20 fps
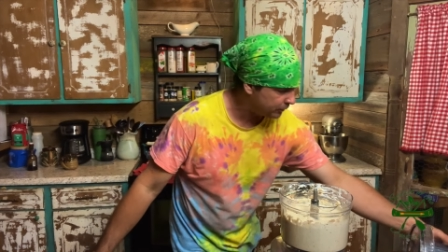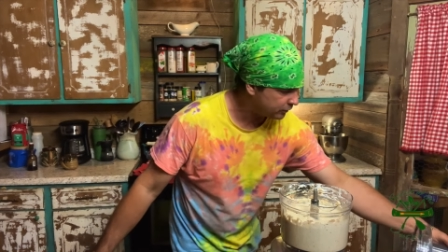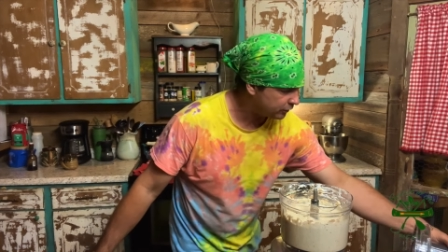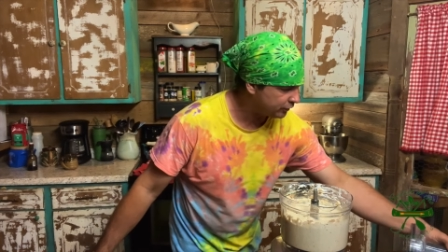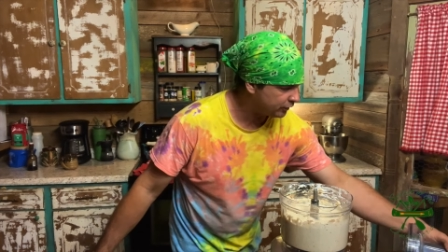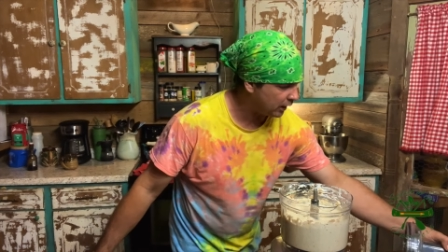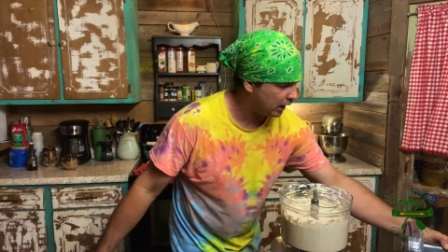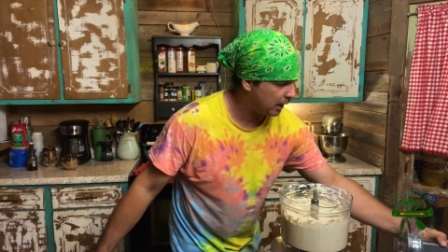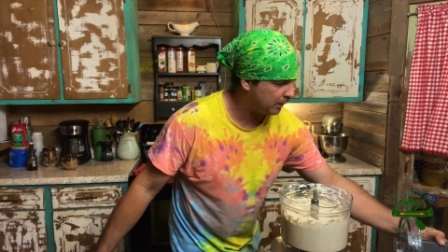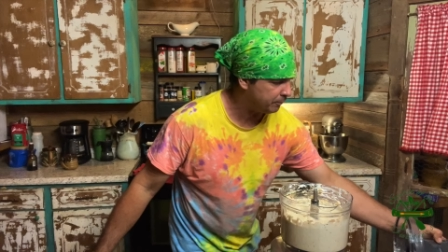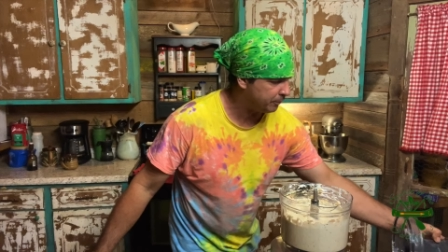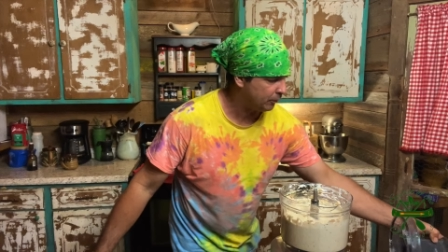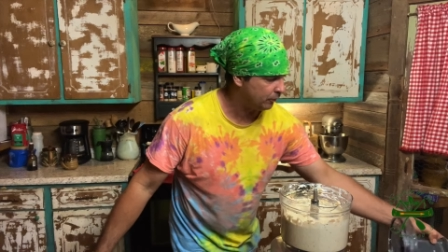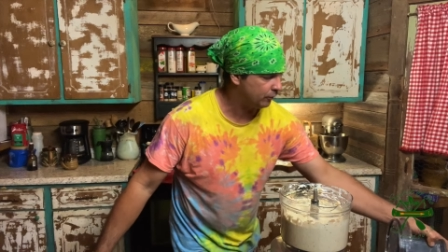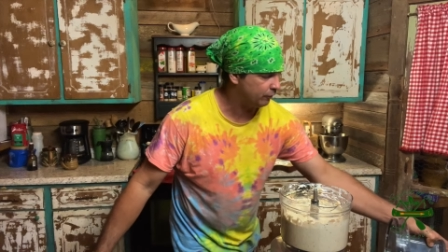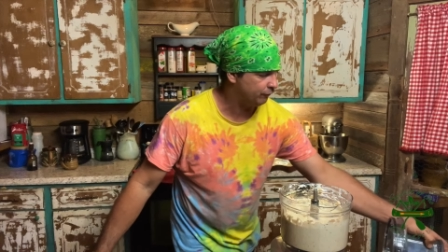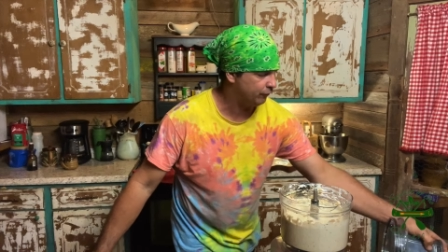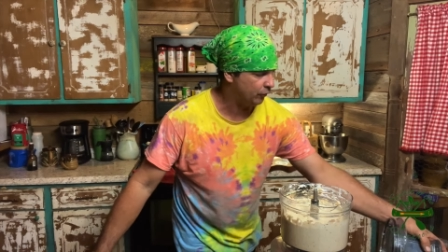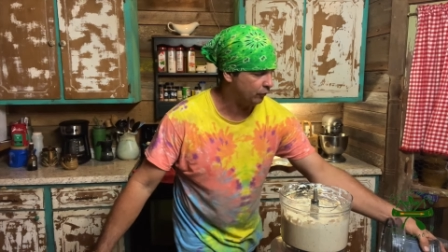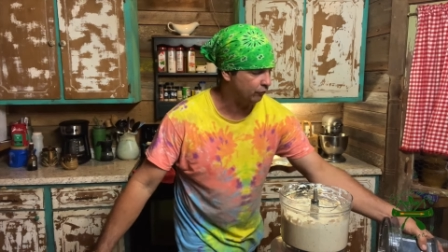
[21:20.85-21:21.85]
the top on it
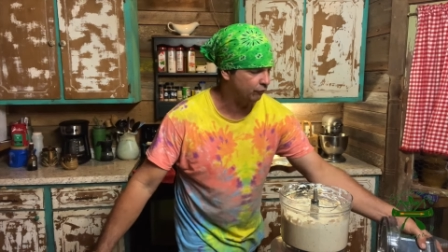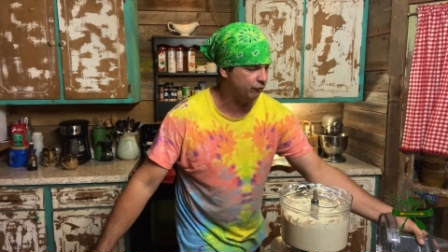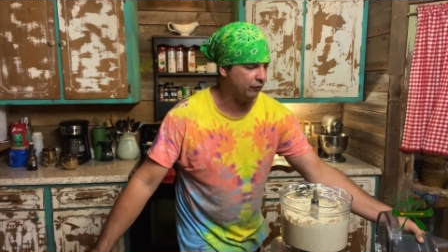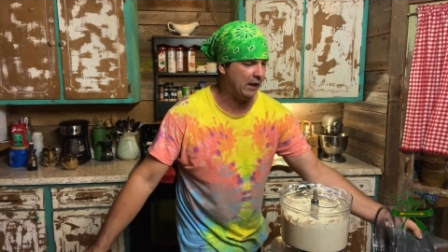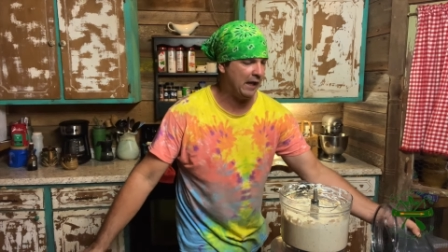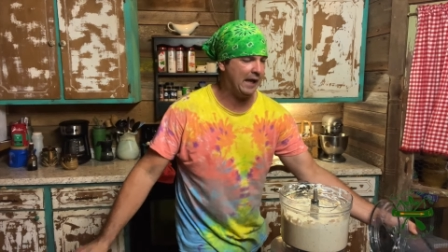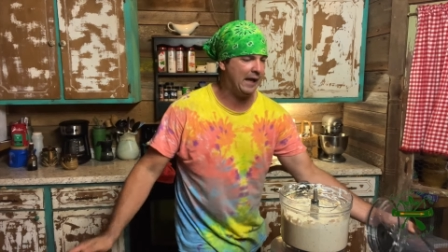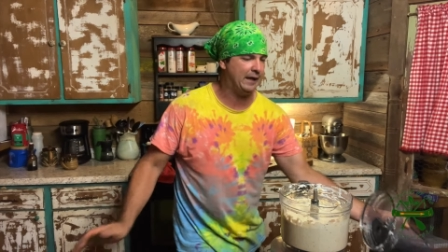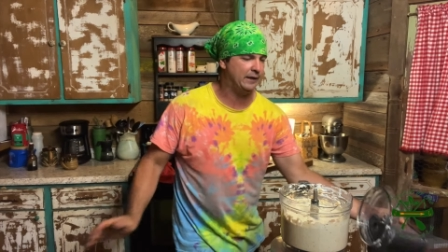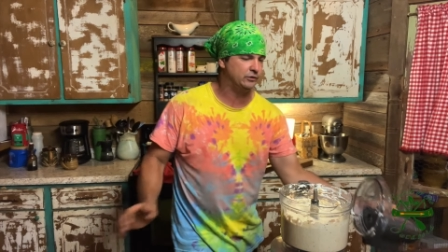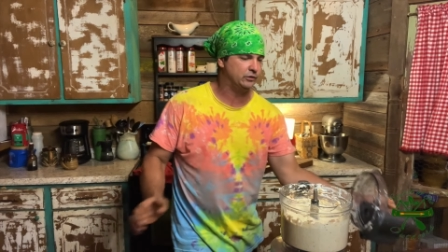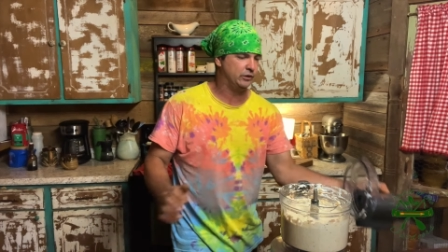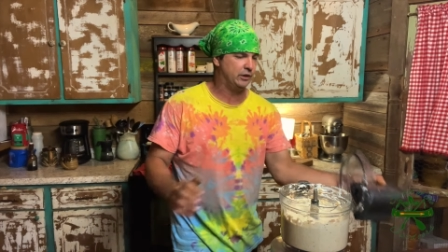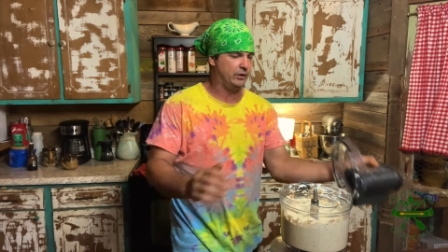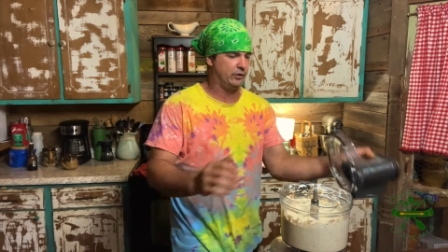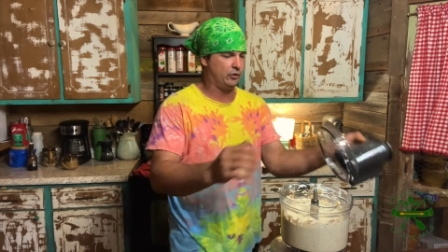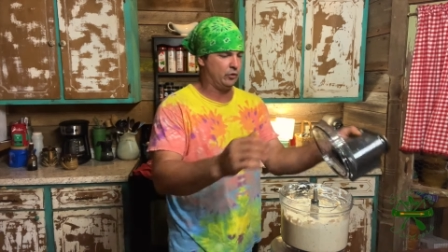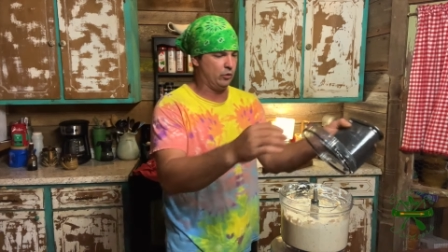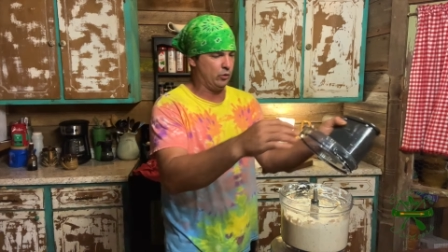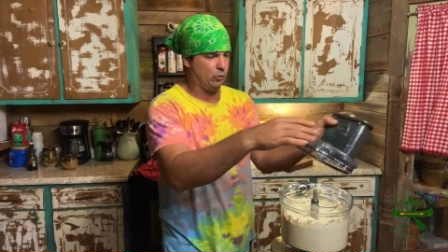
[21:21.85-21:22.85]
before the flies
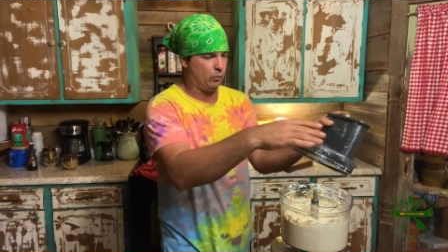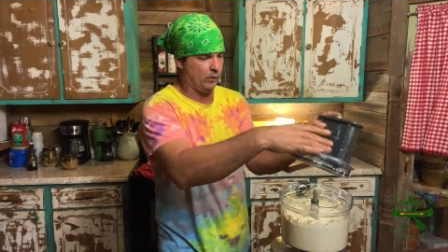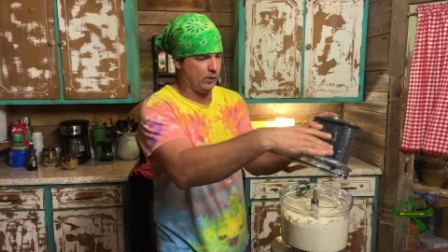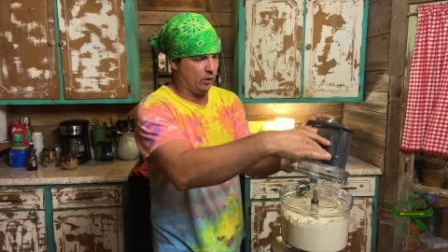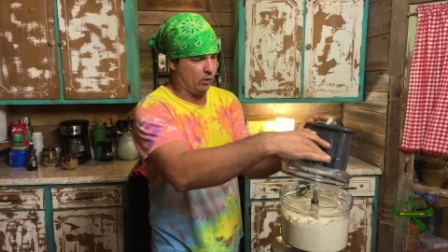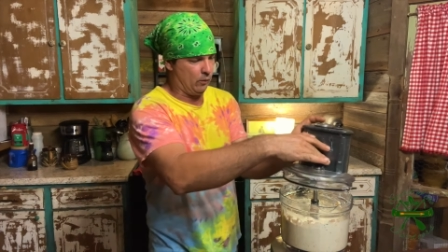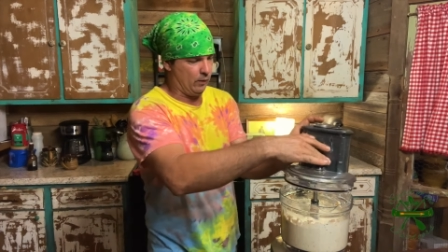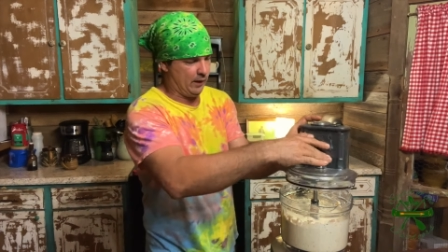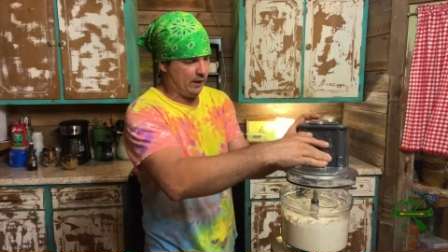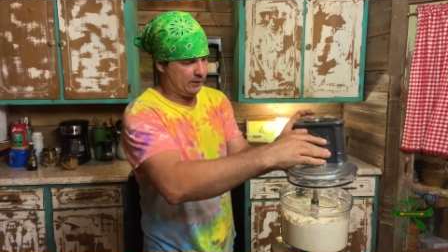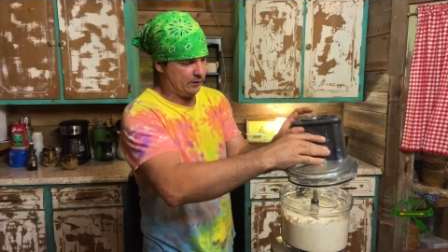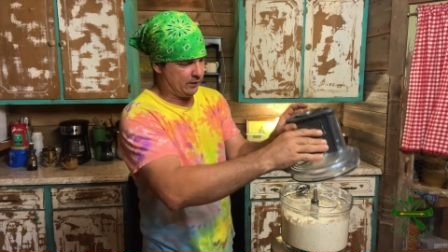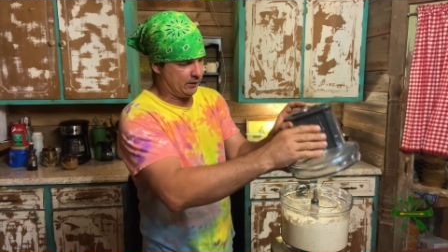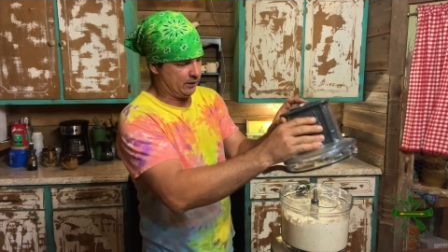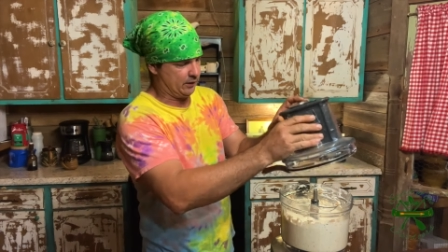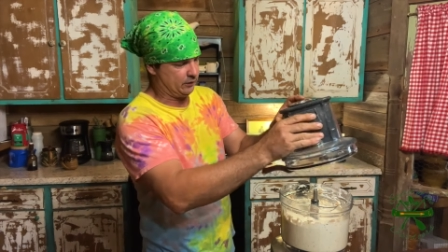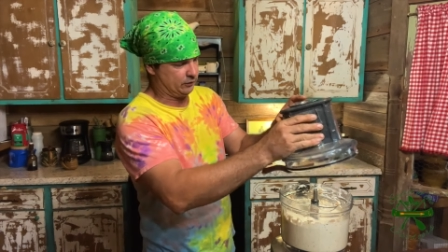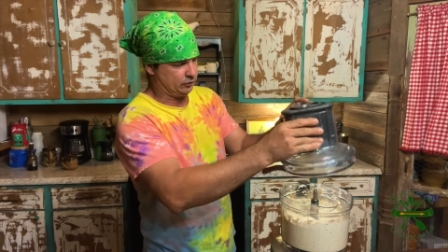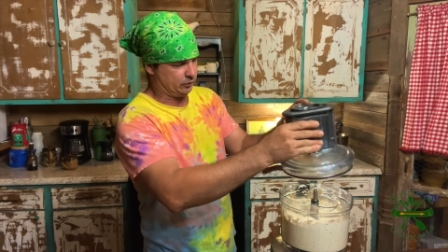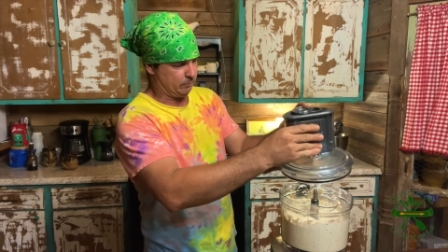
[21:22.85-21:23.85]
get to it. We're gonna have to
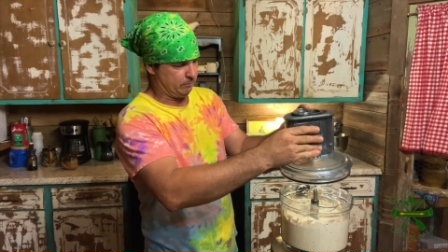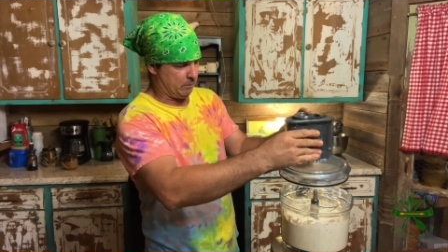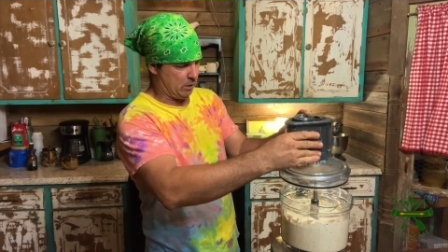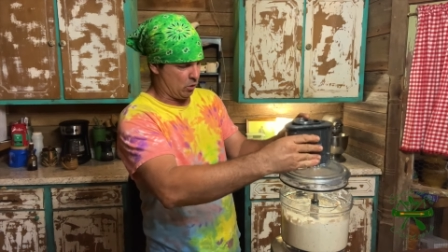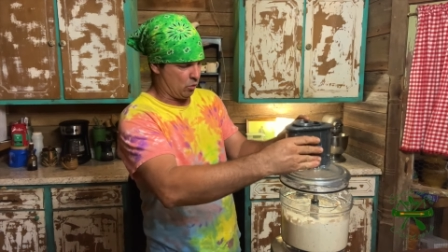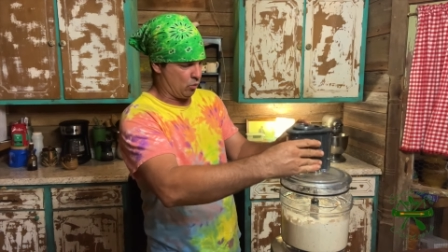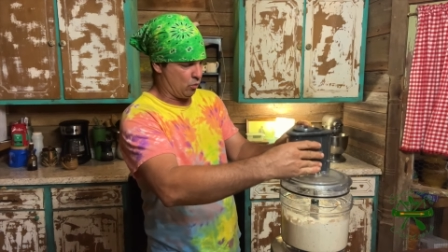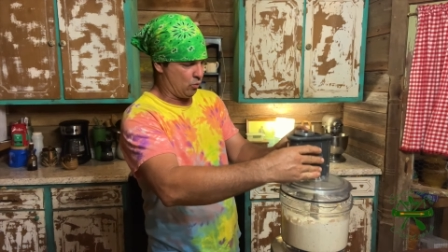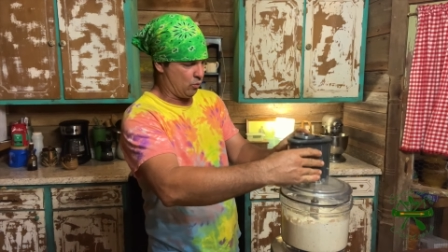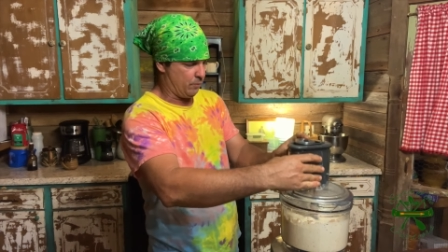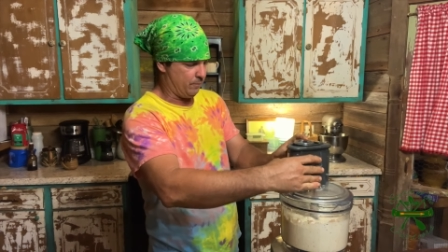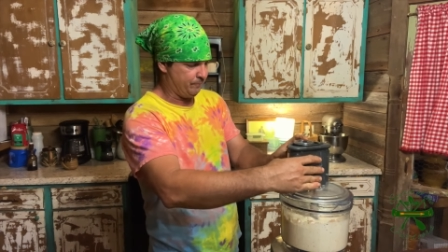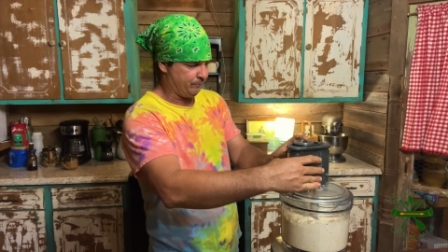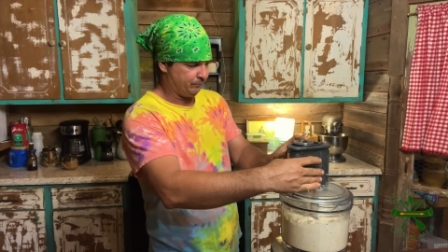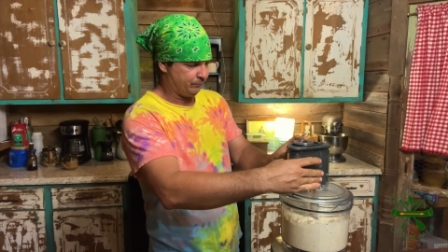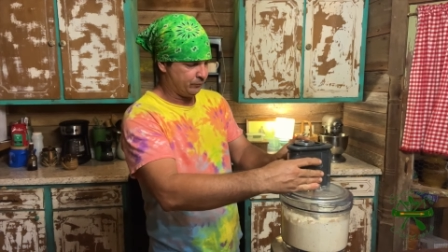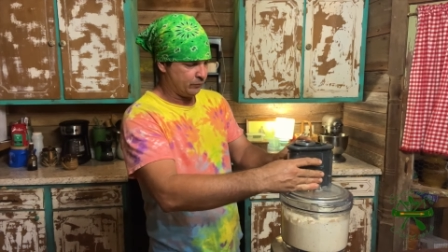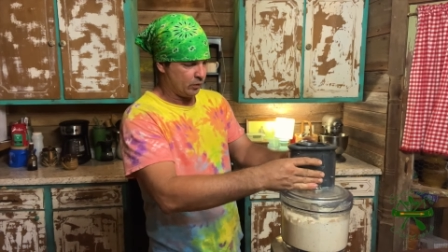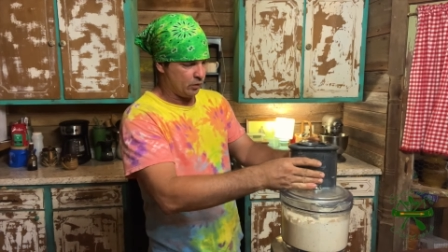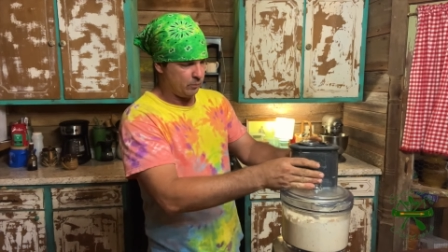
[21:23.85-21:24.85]
get us a bowl,
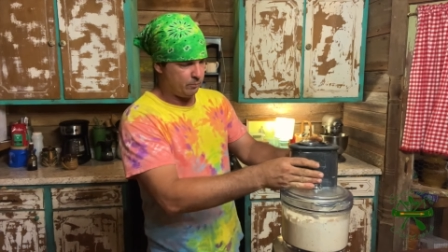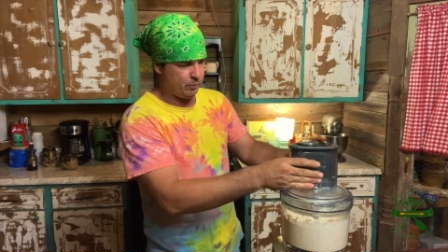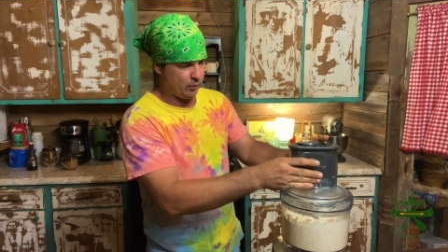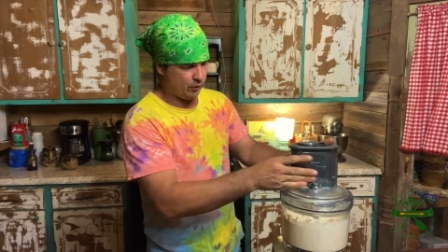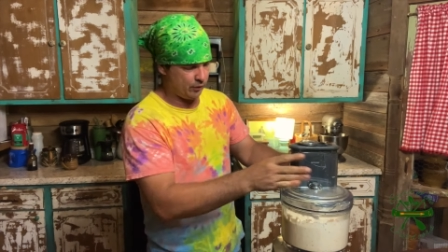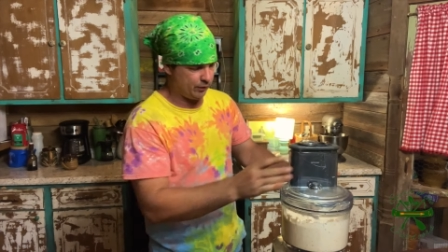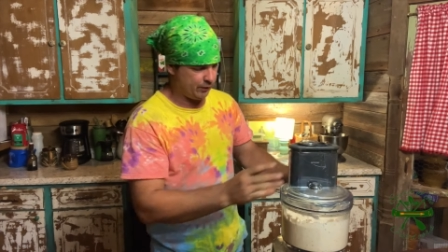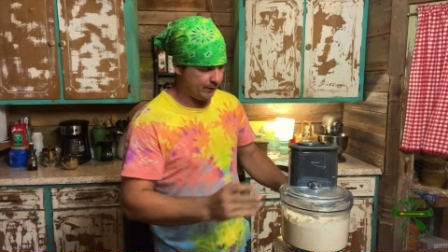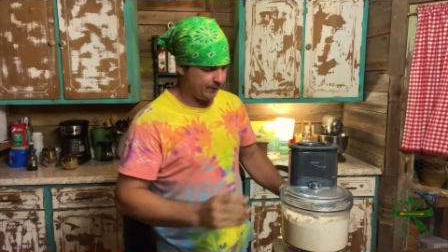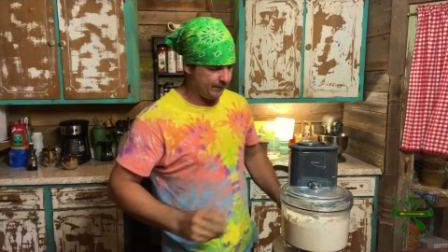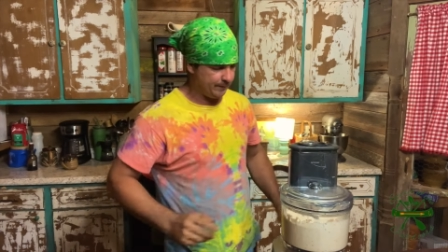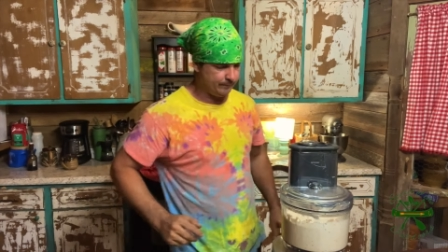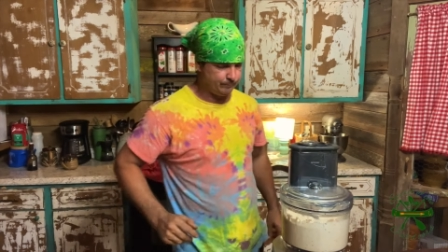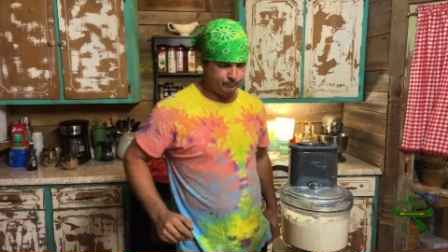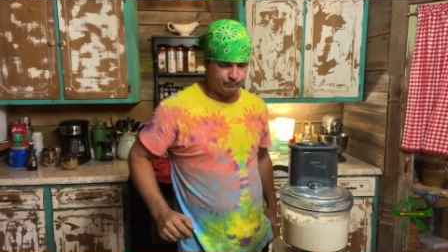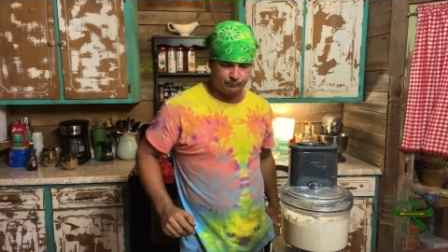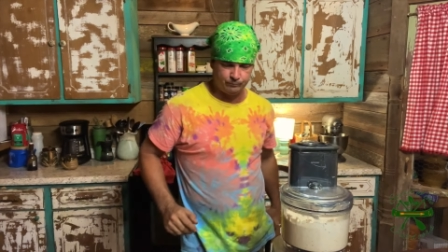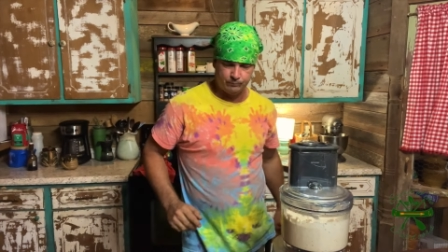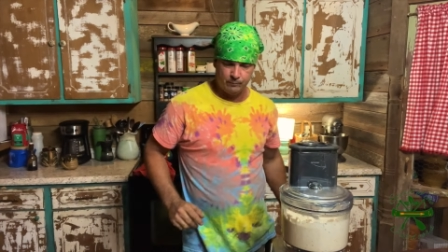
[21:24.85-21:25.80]
put it in.